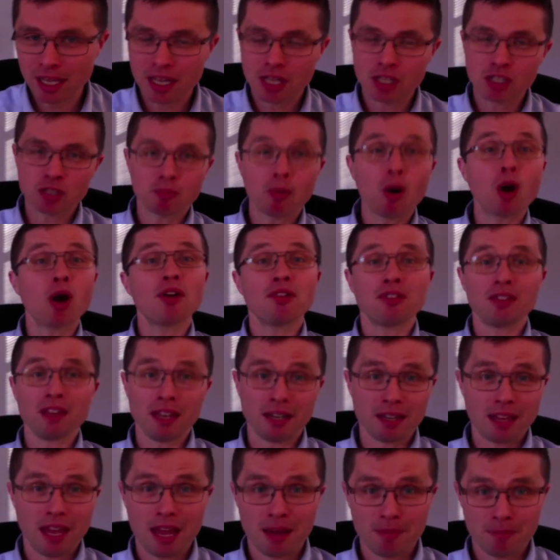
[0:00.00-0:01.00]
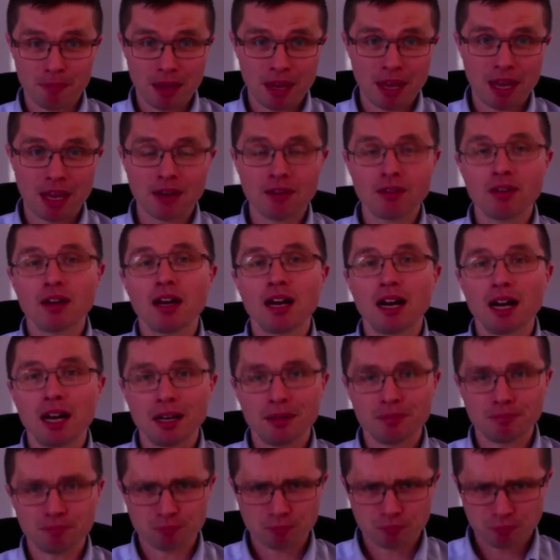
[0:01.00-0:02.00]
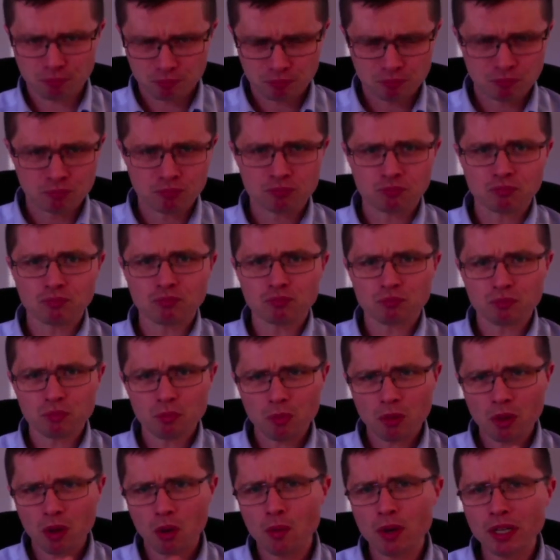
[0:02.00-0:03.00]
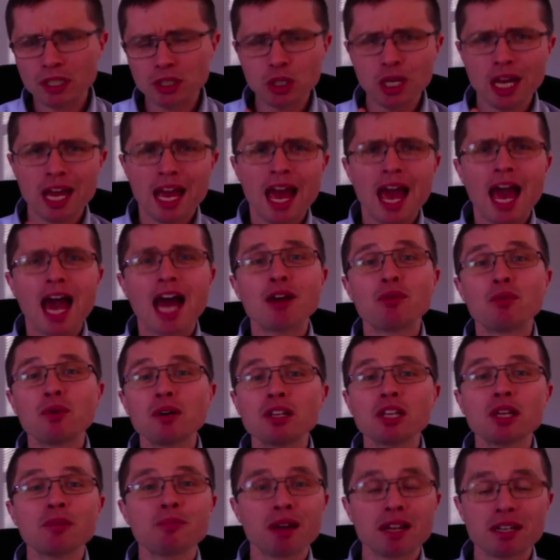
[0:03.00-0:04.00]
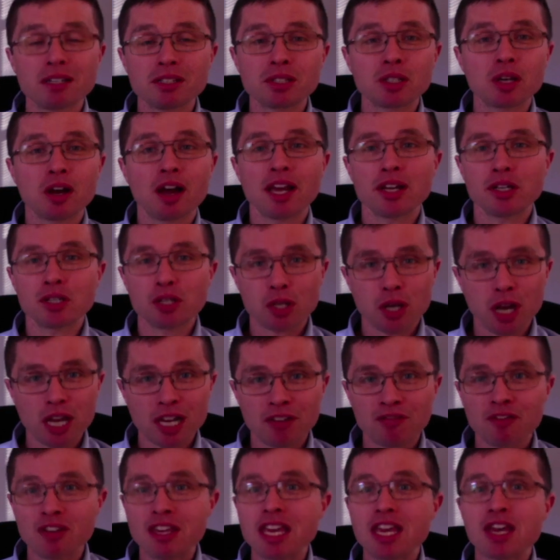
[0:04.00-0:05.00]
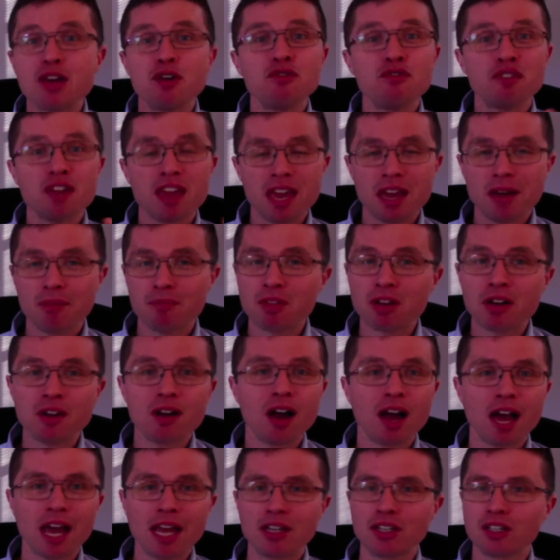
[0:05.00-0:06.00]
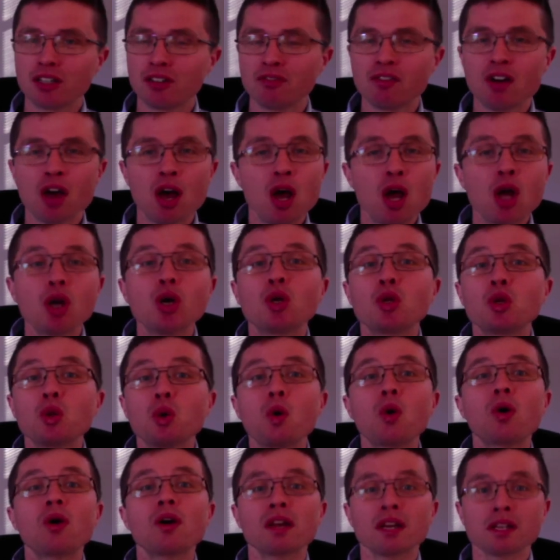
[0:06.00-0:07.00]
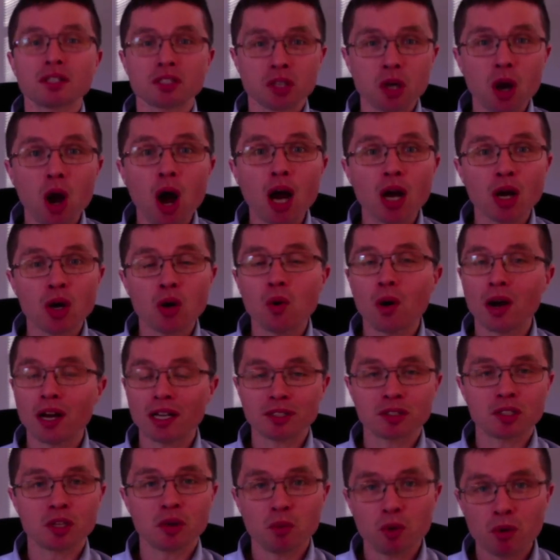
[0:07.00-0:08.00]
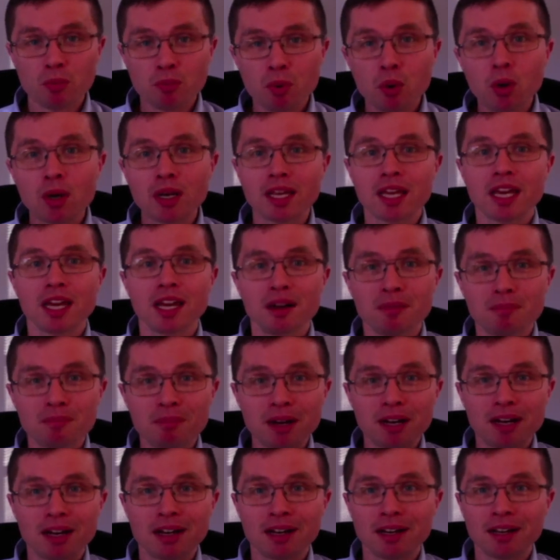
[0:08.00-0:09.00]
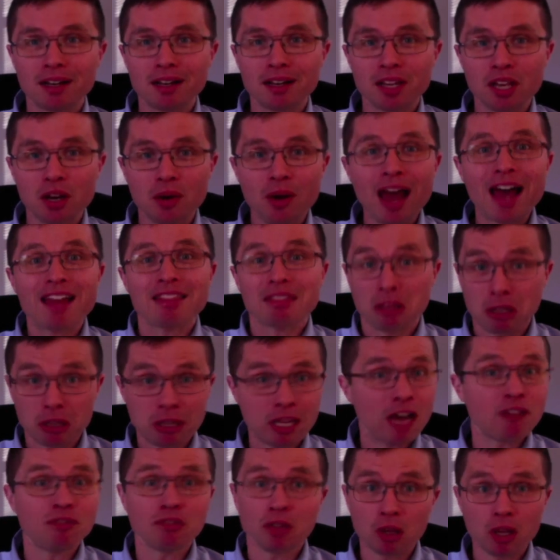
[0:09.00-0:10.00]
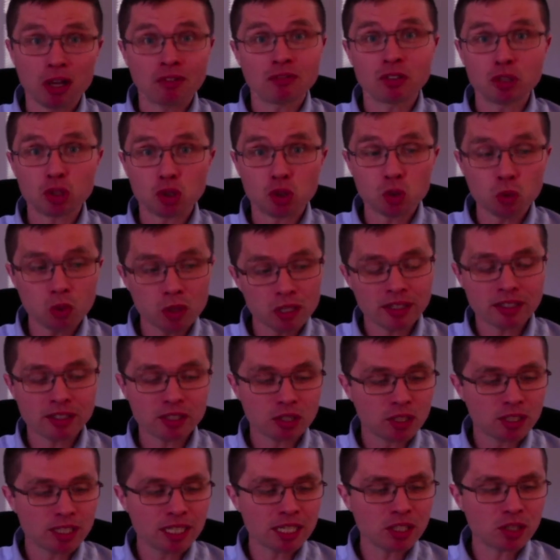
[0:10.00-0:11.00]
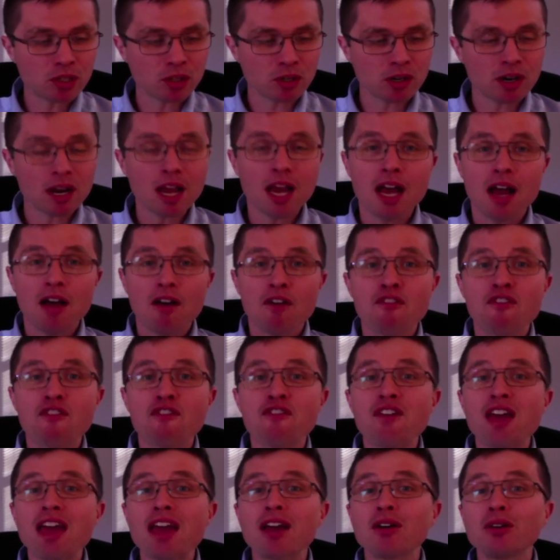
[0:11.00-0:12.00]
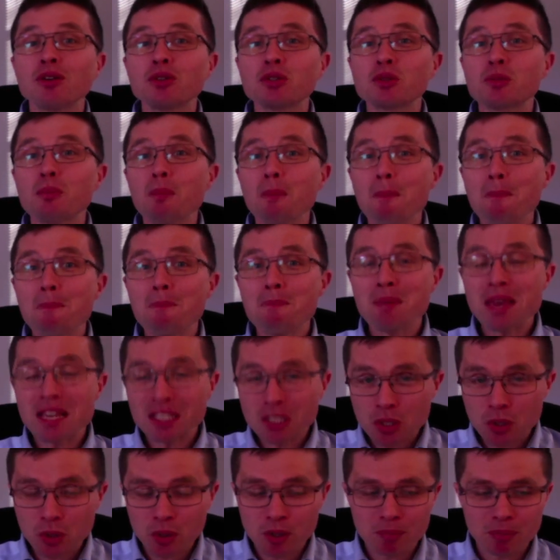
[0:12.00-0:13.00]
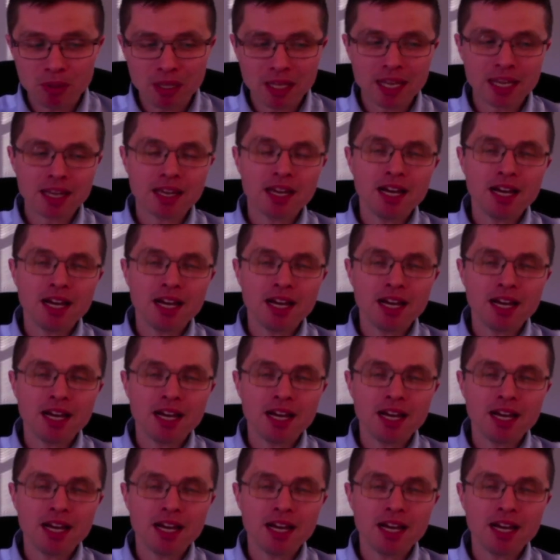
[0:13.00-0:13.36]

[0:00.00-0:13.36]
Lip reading: His Parthian campaign, which had really been designed to kind of give him the kind of glorious conquest that would put him at the level of a Julius Caesar, fails miserably.